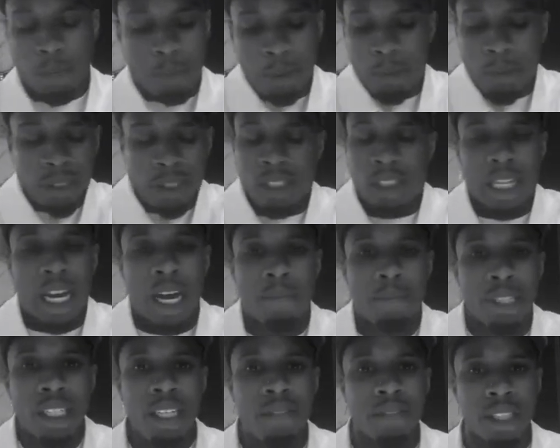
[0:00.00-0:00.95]
some people are
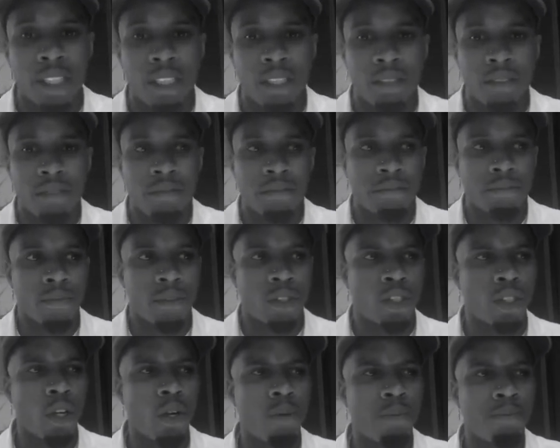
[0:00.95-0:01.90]
just not believing it.
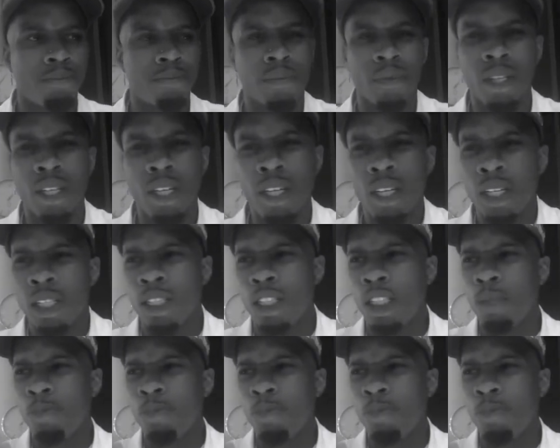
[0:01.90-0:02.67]
So